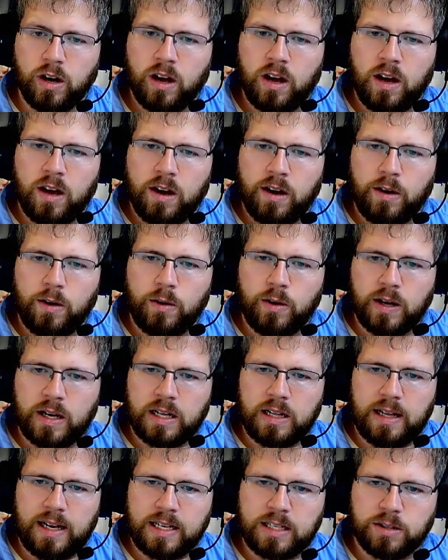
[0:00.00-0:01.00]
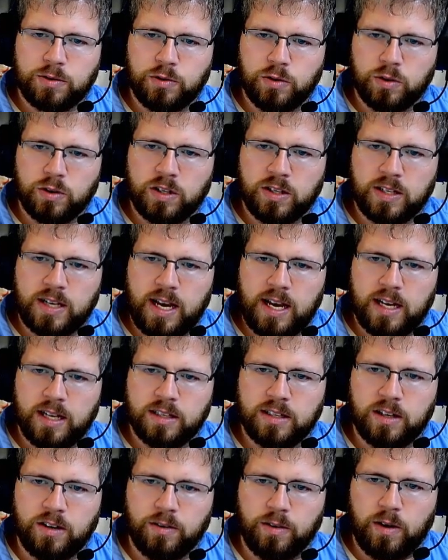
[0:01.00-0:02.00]
Una clasped George's hands
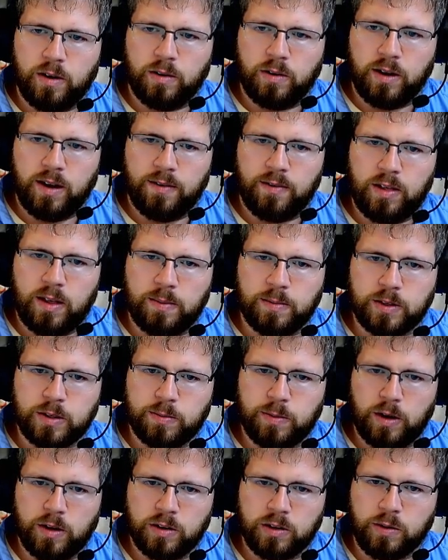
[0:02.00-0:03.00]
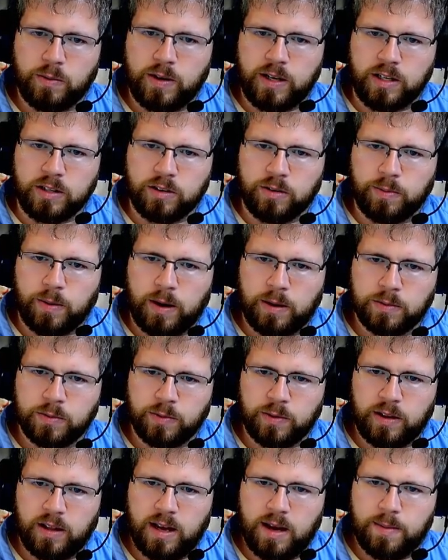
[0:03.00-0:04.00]
in her own, giving them a small squeeze. Her palms were
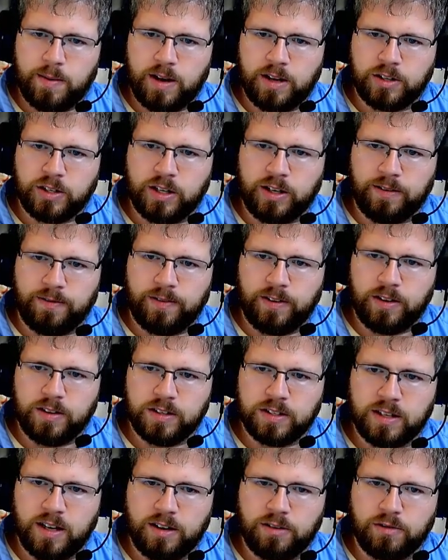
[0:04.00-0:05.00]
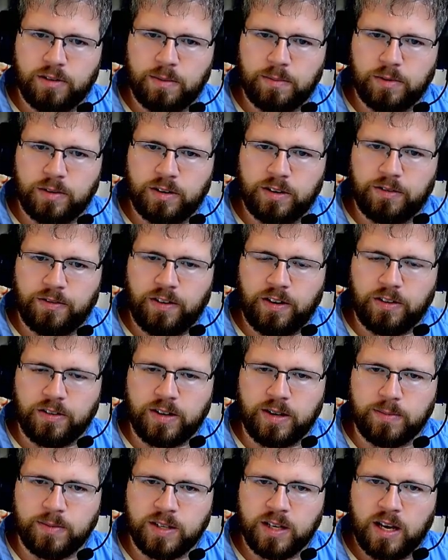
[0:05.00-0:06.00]
clammy, and she could feel the slight tremble in his
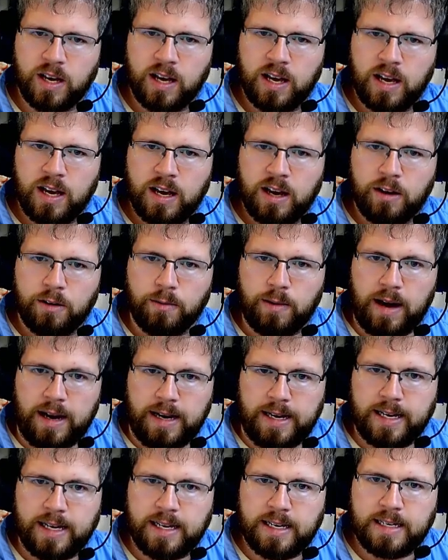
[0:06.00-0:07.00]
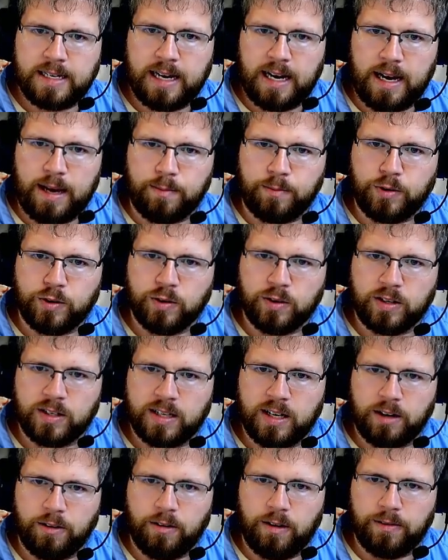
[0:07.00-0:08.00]
fingertips. Right, time, George said
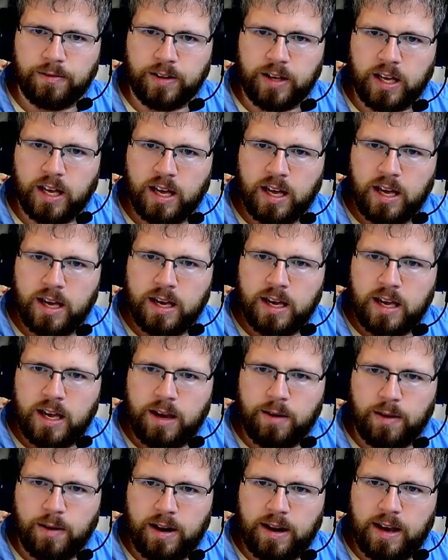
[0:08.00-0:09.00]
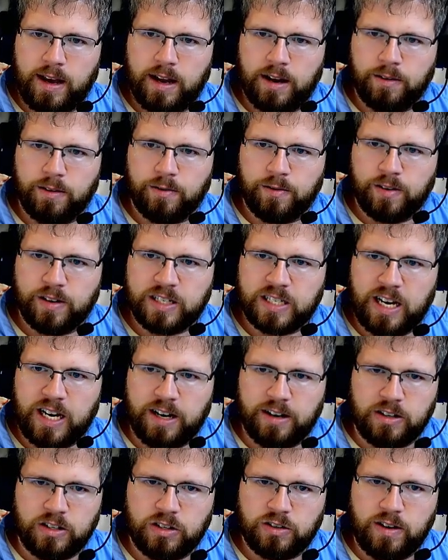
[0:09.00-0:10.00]
gruffly. He ran a hand over his hair
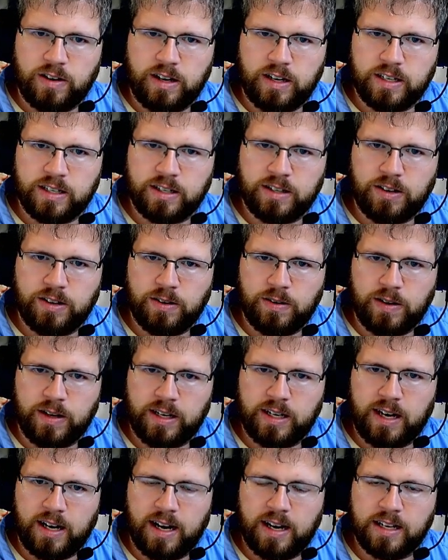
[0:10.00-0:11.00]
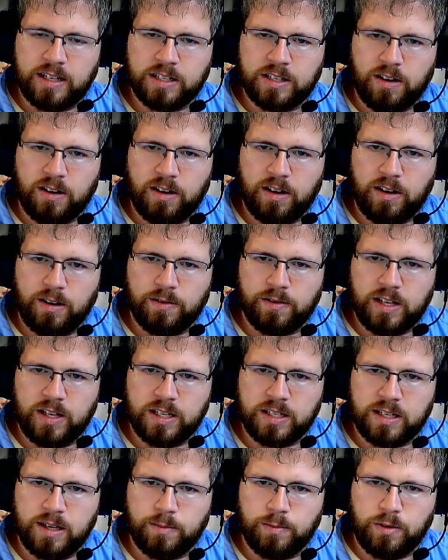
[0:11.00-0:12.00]
and straightened his tunic, eyes darting over the
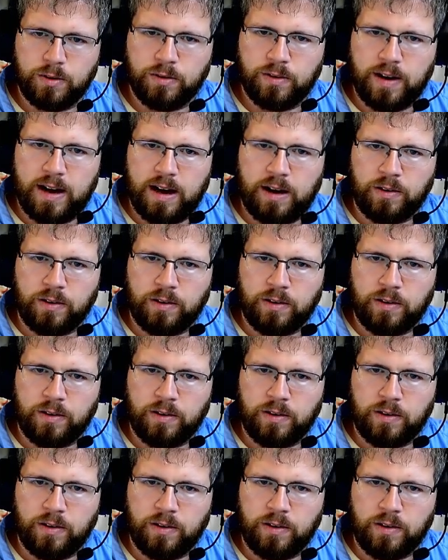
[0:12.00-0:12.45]
assembled crowd.